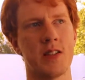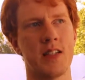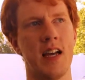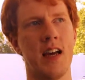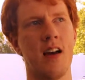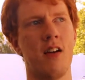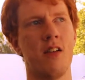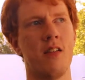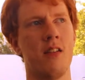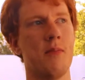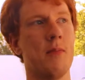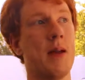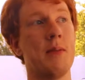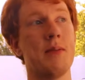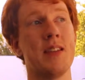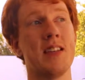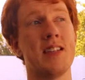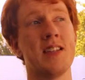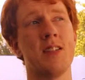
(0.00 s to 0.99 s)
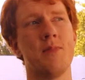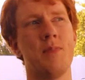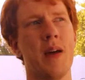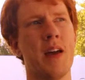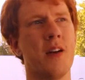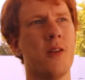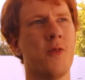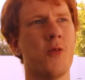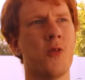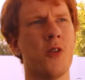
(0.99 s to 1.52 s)
town and maybe this is
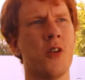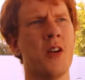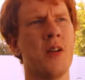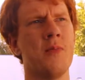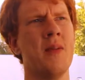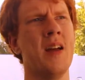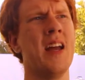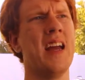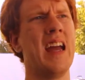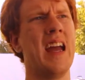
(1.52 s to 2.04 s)
better for him,